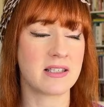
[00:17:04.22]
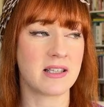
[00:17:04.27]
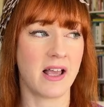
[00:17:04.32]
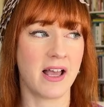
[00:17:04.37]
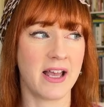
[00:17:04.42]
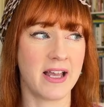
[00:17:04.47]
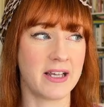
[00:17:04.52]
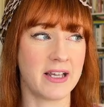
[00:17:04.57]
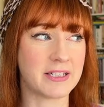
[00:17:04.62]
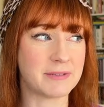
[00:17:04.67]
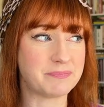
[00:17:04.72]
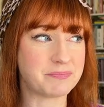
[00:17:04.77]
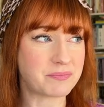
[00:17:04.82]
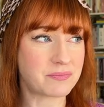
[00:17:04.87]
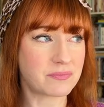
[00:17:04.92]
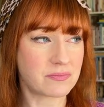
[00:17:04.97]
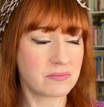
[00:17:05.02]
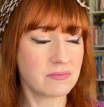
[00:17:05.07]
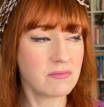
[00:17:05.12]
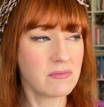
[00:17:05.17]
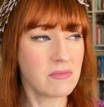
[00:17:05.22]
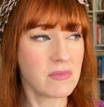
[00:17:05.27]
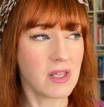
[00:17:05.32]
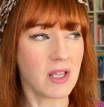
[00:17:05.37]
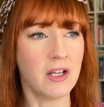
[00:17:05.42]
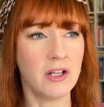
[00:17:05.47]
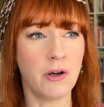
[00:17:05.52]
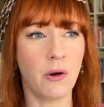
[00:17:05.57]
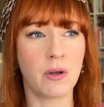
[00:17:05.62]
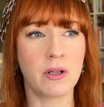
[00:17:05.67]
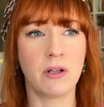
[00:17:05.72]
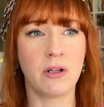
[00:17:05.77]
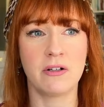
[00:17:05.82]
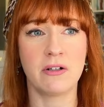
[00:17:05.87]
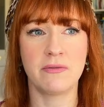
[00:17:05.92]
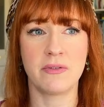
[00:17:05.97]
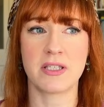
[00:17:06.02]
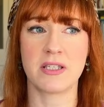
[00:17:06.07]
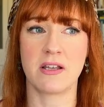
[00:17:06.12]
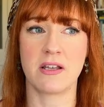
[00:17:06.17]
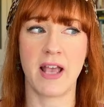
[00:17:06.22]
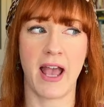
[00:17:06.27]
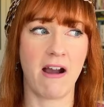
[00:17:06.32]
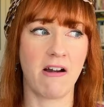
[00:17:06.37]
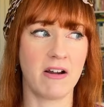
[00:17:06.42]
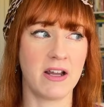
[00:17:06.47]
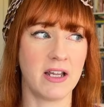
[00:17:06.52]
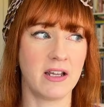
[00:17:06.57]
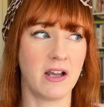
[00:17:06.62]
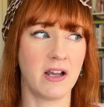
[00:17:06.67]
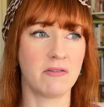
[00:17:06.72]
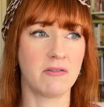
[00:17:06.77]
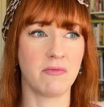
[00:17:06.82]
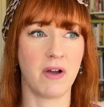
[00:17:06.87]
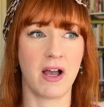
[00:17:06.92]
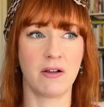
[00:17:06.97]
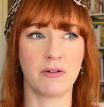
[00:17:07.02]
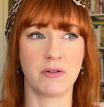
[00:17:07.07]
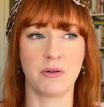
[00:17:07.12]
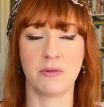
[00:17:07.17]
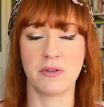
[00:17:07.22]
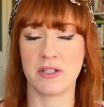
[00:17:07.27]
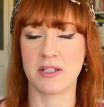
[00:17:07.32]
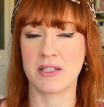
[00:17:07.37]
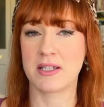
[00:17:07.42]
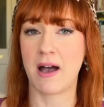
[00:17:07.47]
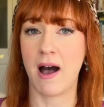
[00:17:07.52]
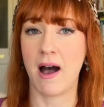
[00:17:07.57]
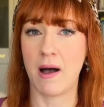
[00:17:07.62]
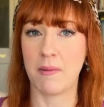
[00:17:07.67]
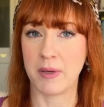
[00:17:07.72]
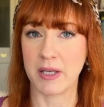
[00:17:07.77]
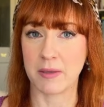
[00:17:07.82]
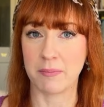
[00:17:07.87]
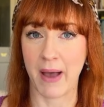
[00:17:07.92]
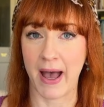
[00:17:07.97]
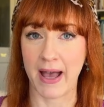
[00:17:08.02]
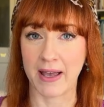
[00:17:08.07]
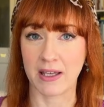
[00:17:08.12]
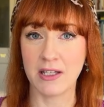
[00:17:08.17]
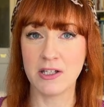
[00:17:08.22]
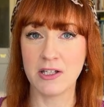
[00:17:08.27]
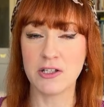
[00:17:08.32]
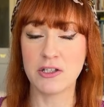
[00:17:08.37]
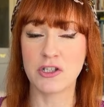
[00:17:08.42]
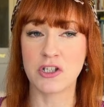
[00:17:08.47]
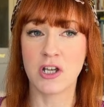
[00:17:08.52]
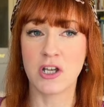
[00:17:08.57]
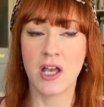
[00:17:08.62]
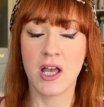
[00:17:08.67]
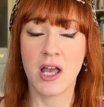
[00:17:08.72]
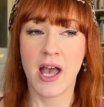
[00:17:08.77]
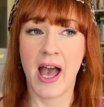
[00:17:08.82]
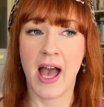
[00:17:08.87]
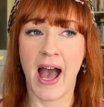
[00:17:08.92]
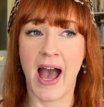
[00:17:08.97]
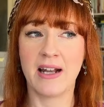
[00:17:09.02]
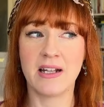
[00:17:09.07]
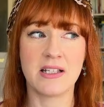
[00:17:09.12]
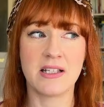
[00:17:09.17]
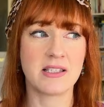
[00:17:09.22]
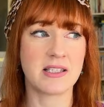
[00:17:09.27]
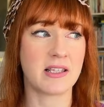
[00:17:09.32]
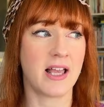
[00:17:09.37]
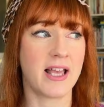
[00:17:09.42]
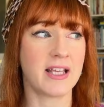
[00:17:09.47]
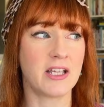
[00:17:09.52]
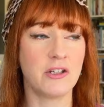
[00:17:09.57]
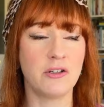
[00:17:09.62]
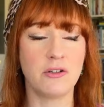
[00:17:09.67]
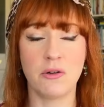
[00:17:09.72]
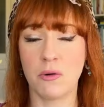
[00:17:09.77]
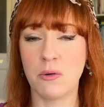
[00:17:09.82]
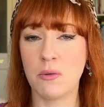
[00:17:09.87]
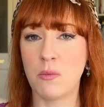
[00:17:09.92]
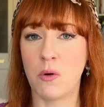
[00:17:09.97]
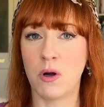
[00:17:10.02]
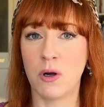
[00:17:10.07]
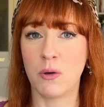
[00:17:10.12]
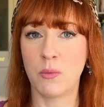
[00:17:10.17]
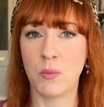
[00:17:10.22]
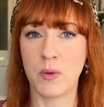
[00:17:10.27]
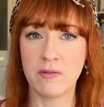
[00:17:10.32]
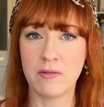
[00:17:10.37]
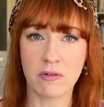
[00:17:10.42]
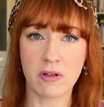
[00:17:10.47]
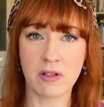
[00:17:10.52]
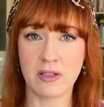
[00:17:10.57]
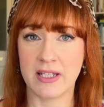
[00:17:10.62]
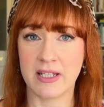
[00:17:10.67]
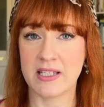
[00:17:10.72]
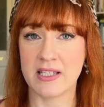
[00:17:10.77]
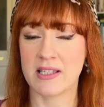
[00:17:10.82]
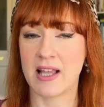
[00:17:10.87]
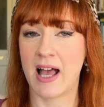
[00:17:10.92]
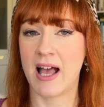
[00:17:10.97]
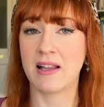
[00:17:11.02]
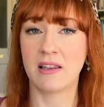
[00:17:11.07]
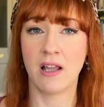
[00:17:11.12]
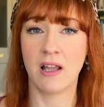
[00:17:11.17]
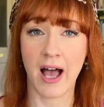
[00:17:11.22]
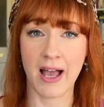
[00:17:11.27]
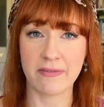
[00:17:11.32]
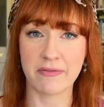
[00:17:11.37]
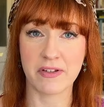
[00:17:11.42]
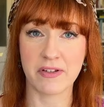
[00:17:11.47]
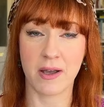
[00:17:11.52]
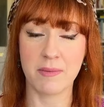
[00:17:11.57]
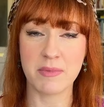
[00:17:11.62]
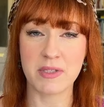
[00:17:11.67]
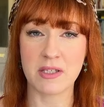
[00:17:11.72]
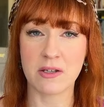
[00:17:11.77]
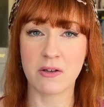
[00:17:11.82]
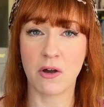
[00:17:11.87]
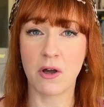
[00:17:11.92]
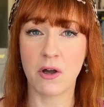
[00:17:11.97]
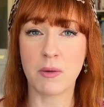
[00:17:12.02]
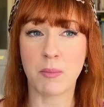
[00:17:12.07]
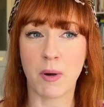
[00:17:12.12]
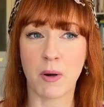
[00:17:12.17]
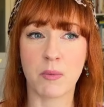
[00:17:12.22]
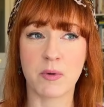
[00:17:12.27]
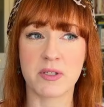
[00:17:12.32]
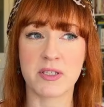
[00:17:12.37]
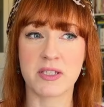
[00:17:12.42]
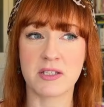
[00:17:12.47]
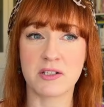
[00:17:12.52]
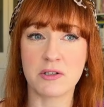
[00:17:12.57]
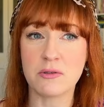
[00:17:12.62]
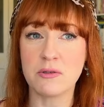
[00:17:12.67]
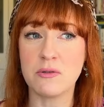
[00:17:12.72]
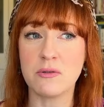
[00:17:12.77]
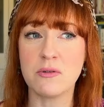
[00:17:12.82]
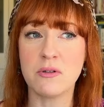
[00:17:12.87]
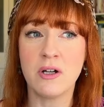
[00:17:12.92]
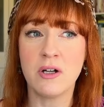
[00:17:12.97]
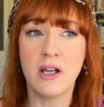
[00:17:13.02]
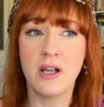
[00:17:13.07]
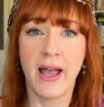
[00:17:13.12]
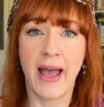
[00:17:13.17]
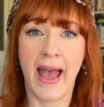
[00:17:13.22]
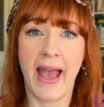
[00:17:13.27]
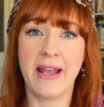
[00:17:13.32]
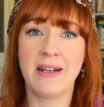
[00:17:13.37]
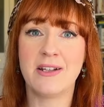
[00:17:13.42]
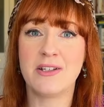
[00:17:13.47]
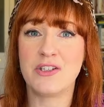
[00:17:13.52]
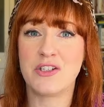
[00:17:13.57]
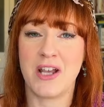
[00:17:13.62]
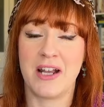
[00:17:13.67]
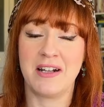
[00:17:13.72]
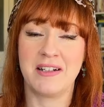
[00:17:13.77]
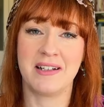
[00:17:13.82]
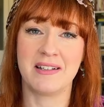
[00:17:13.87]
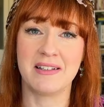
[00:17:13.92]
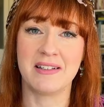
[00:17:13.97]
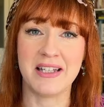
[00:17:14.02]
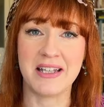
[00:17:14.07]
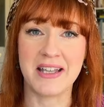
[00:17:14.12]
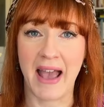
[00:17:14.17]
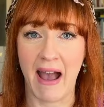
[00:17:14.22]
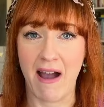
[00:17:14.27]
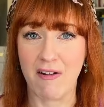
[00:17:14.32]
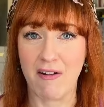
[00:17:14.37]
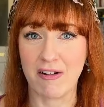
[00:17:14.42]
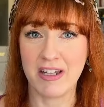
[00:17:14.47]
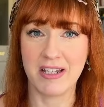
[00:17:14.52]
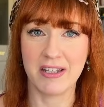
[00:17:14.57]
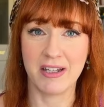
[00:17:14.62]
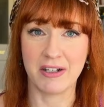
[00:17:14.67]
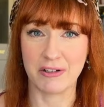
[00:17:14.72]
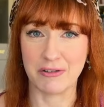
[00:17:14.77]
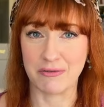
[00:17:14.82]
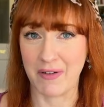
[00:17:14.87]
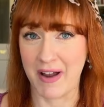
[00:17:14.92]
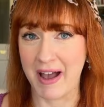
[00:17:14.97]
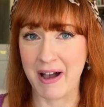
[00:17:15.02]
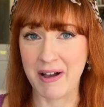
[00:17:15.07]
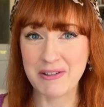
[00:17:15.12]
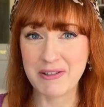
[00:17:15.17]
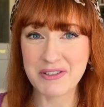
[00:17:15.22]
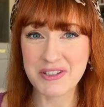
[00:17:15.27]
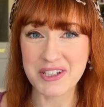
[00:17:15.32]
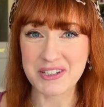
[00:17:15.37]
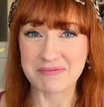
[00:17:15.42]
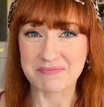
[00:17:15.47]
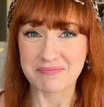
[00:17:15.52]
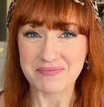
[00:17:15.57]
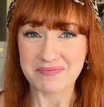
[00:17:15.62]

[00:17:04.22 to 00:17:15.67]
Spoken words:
like, you know, a lot of us are carrying around all this karmic baggage, and it's like, you know what, we released that lifetimes ago, but we're still energetically carrying it around.